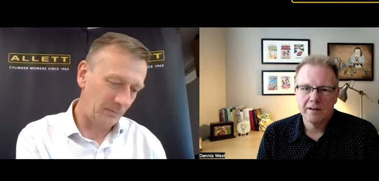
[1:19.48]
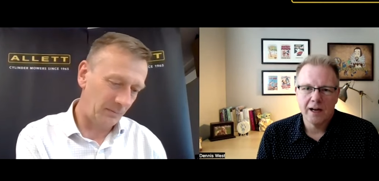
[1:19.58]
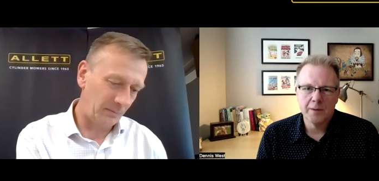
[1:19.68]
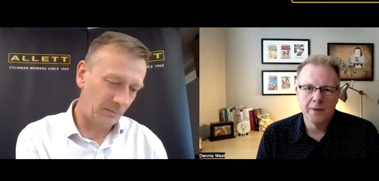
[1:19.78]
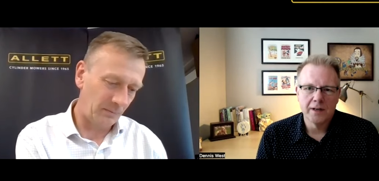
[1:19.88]

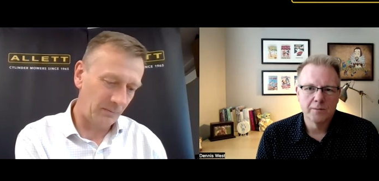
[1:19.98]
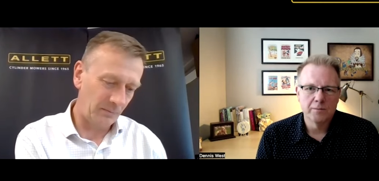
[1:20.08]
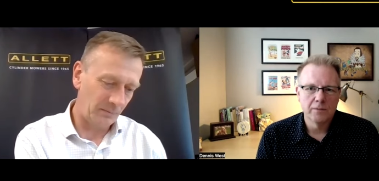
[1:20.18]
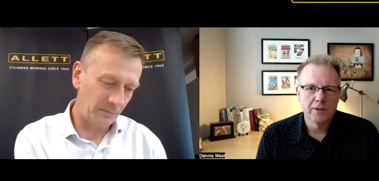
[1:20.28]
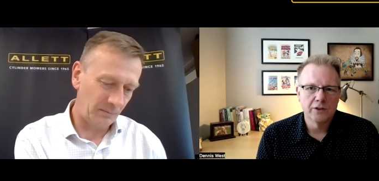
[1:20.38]
Speaker 1: I'm a
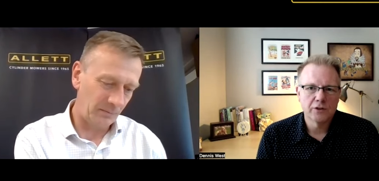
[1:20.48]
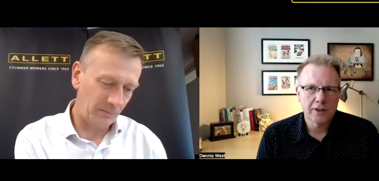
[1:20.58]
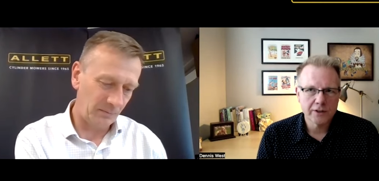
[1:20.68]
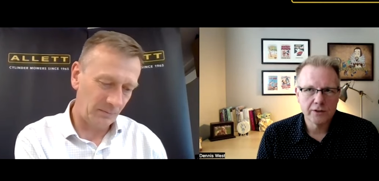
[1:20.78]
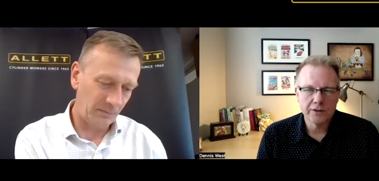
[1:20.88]

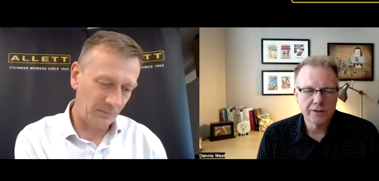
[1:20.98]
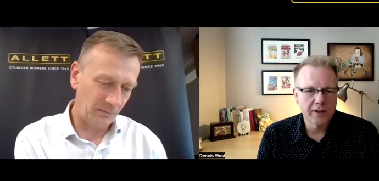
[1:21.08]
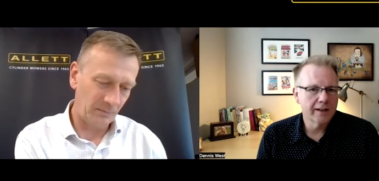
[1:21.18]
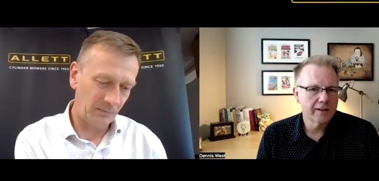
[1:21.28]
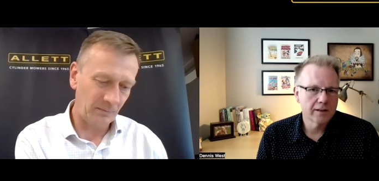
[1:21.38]
instructional
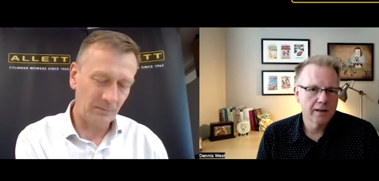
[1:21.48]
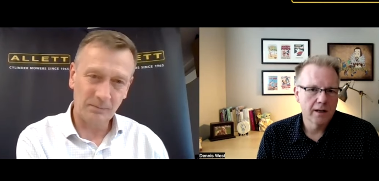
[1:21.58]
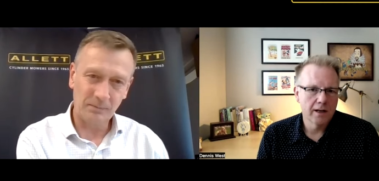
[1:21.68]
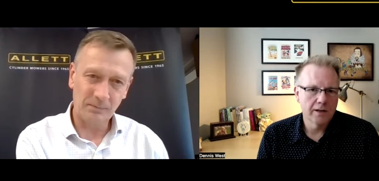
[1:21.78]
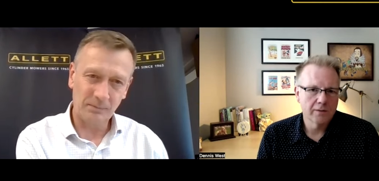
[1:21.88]
designer
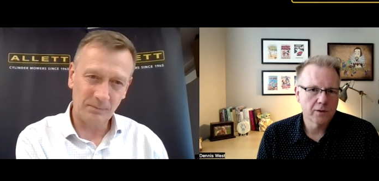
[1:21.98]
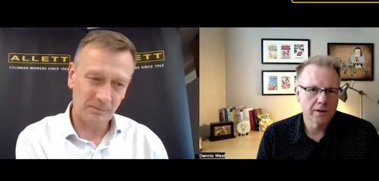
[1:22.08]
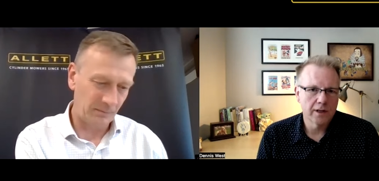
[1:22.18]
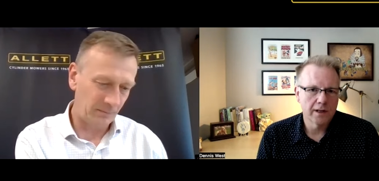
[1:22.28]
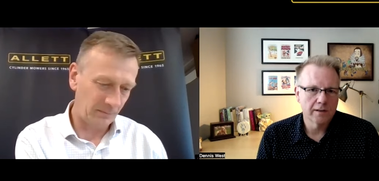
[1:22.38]

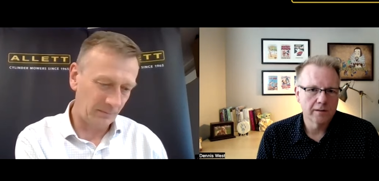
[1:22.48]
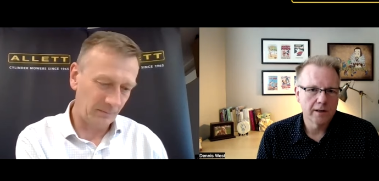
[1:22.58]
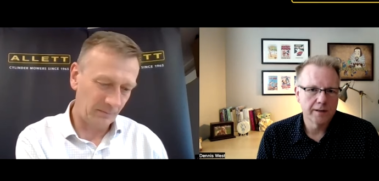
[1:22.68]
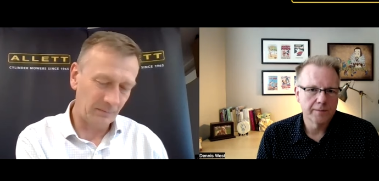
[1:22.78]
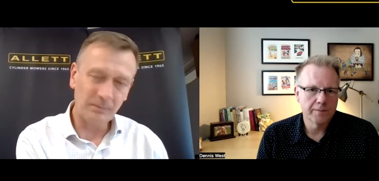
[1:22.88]
for a,
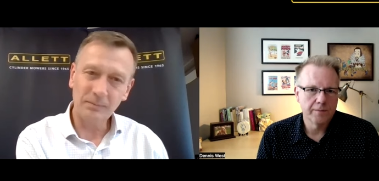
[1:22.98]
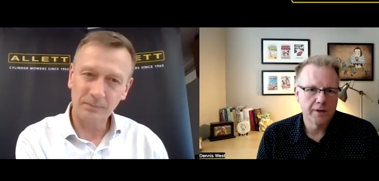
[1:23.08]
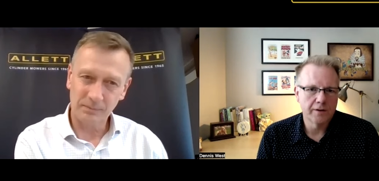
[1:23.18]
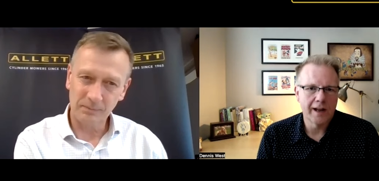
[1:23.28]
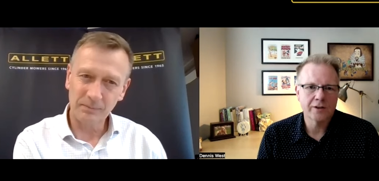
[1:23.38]
a
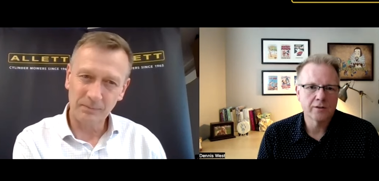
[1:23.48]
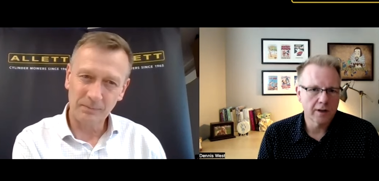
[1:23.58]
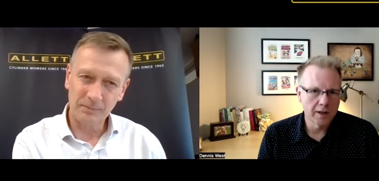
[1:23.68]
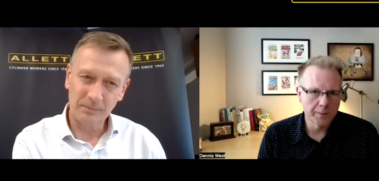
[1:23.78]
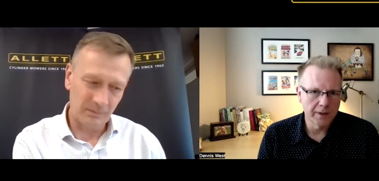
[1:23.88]
international
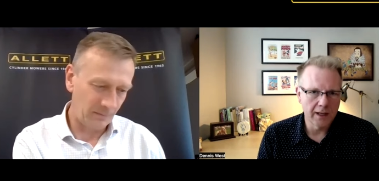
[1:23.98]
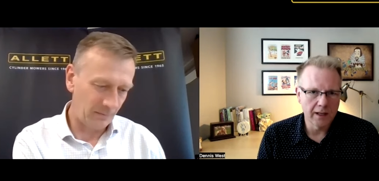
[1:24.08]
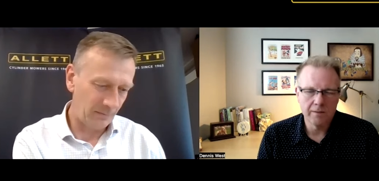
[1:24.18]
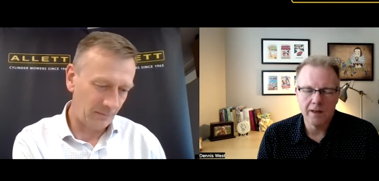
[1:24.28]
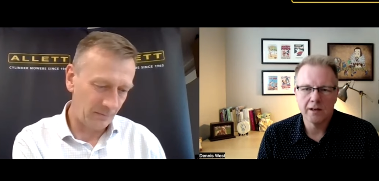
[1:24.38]

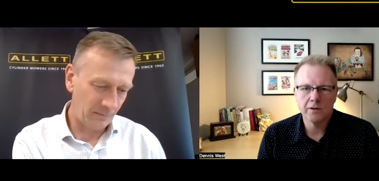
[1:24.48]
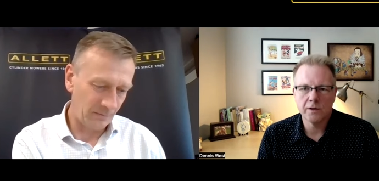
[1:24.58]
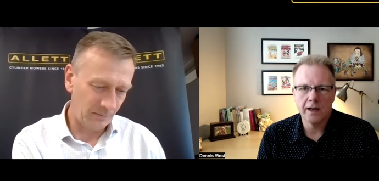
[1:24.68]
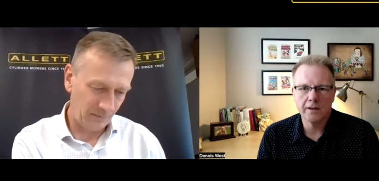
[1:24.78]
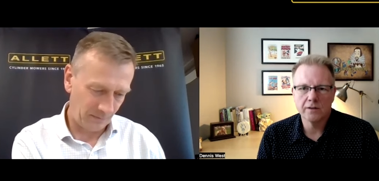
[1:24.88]
company that
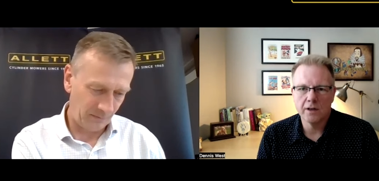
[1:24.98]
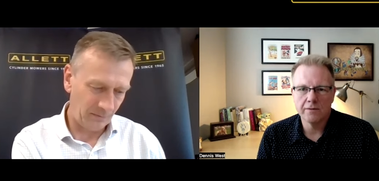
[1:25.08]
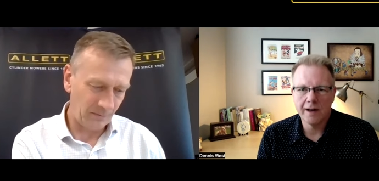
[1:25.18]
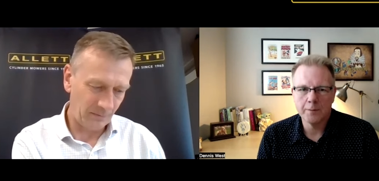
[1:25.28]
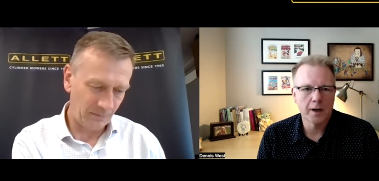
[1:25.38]
creates a
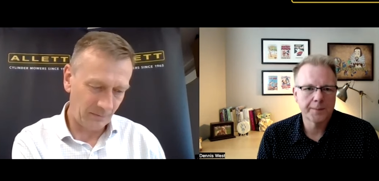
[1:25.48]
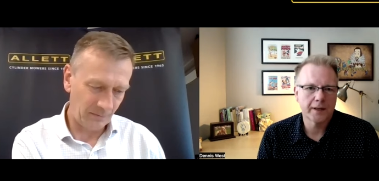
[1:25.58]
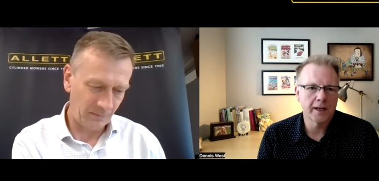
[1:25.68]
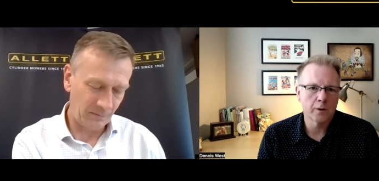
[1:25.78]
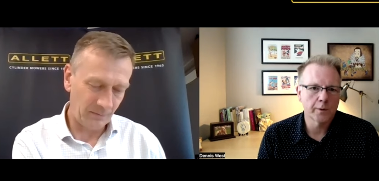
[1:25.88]
fiber
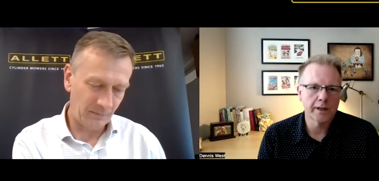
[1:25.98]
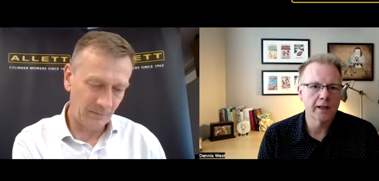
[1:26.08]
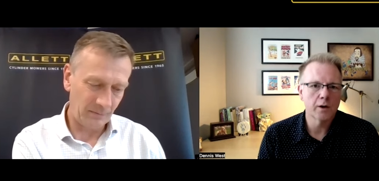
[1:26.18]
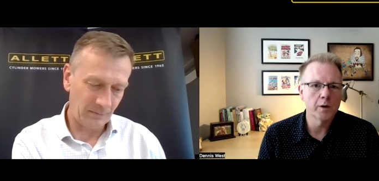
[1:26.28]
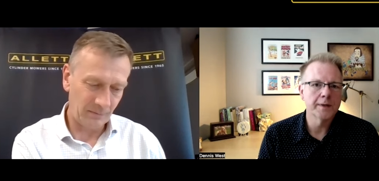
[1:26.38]
optic networking
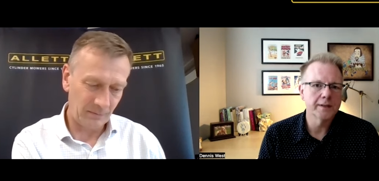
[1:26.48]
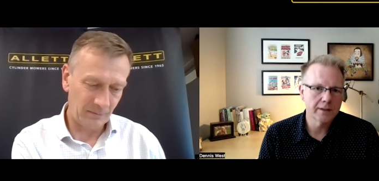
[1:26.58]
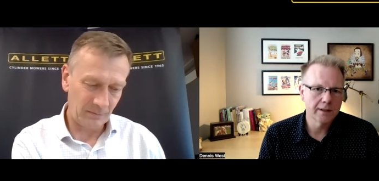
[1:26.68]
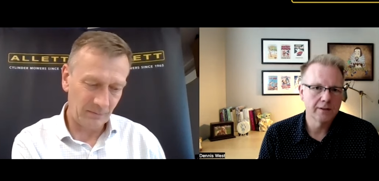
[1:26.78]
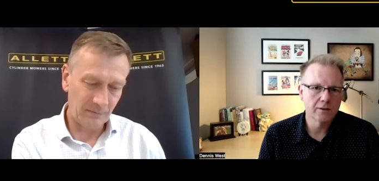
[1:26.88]
equipment.
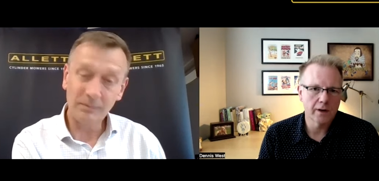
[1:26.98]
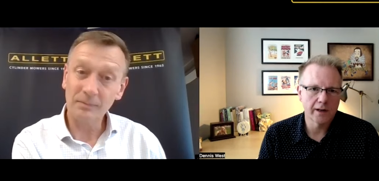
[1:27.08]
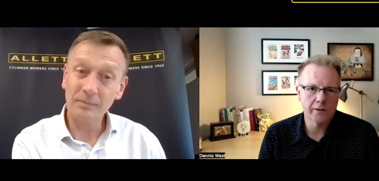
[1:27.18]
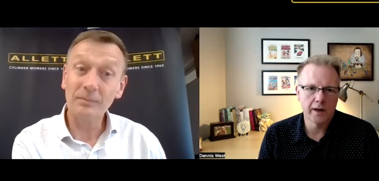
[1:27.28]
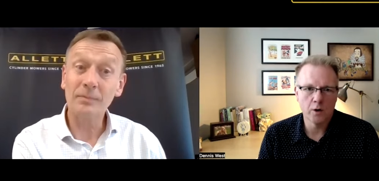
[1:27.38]
And so I
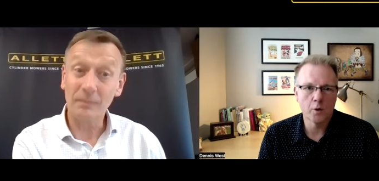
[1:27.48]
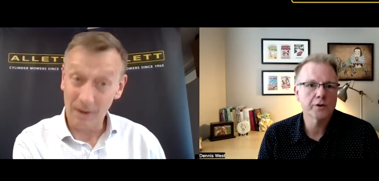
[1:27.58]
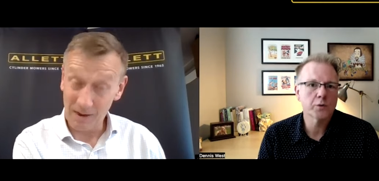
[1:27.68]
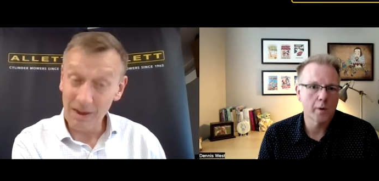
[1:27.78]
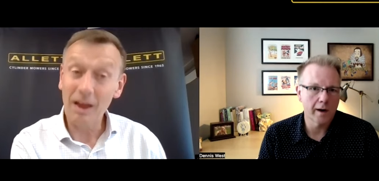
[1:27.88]
create
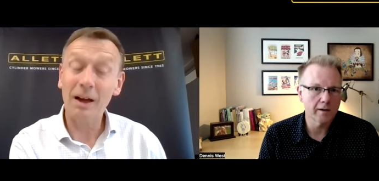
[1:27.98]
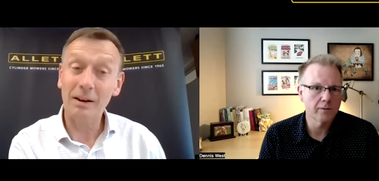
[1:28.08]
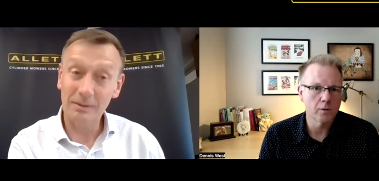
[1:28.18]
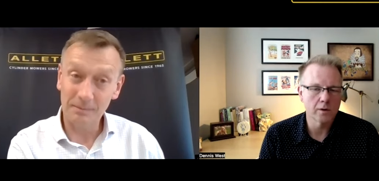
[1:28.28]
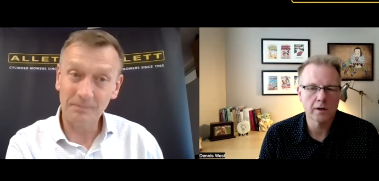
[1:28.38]
courseware
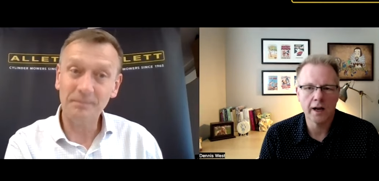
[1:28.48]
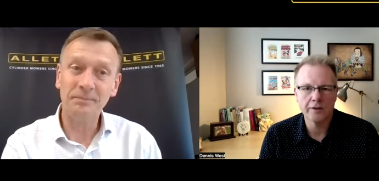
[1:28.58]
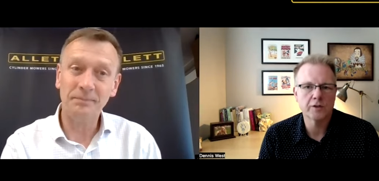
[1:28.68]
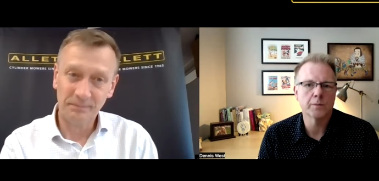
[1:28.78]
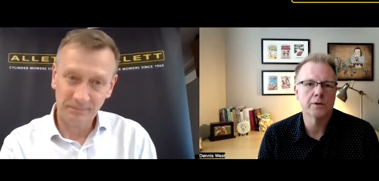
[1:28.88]
for
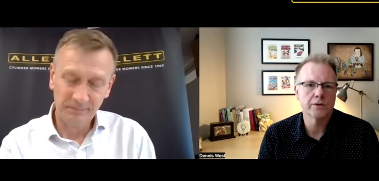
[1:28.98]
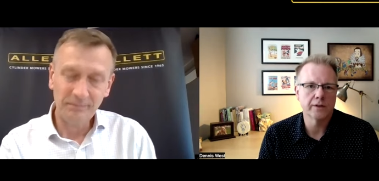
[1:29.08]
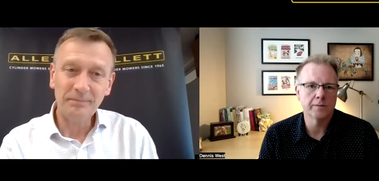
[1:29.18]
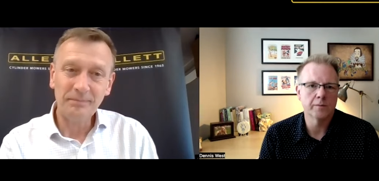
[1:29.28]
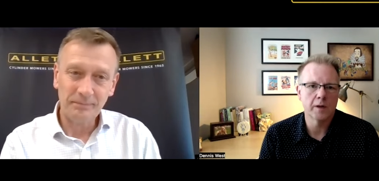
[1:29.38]
customers
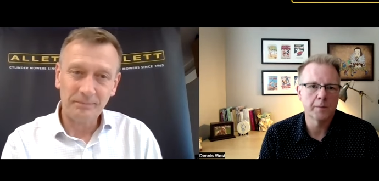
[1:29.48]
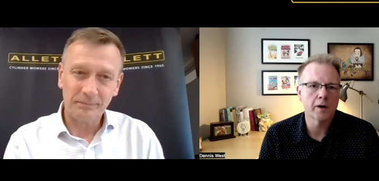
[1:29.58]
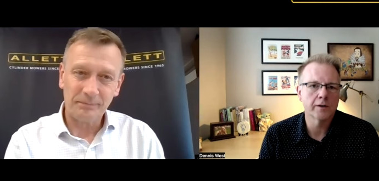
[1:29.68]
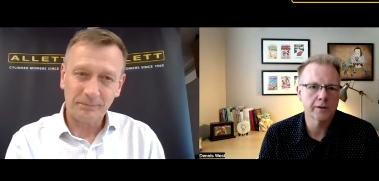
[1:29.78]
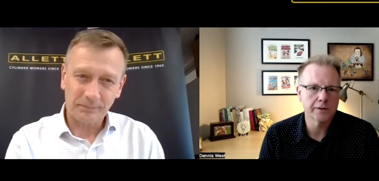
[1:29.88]
and, and
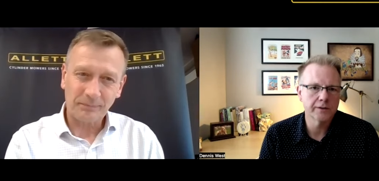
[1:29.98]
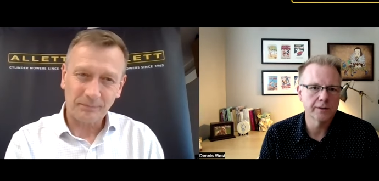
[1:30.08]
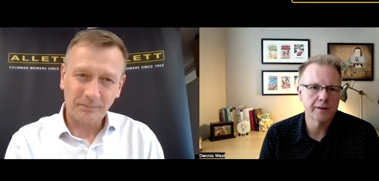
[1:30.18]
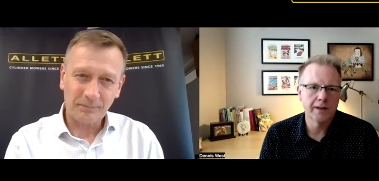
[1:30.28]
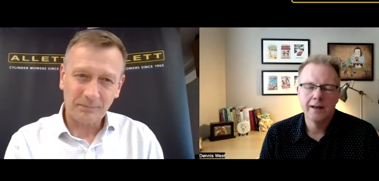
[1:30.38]
partners
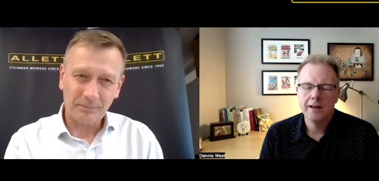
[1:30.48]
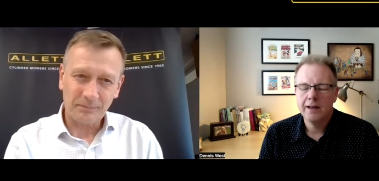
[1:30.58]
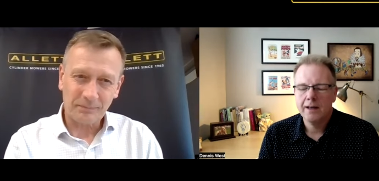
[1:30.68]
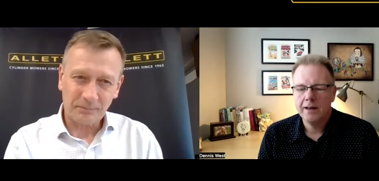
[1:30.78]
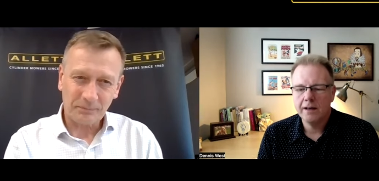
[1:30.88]
and,
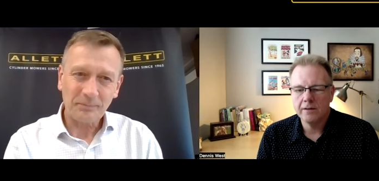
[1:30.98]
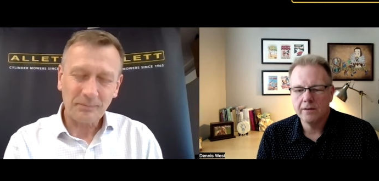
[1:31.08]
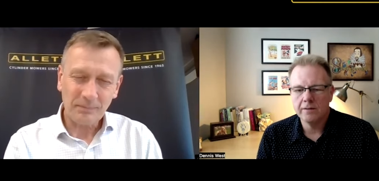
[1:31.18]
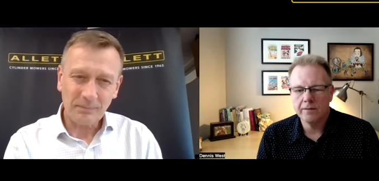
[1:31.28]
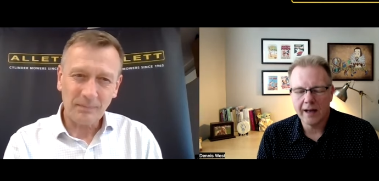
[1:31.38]
and
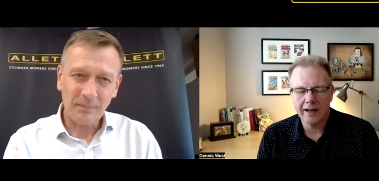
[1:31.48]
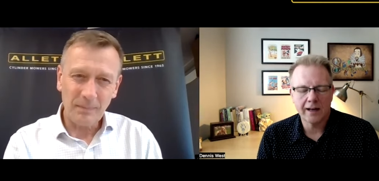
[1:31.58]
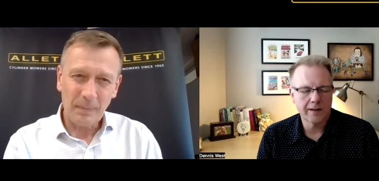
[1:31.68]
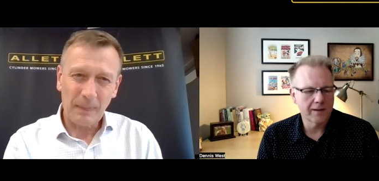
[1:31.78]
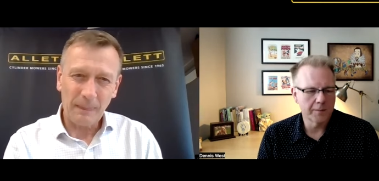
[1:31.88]
that
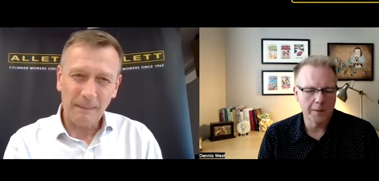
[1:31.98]
kind of thing.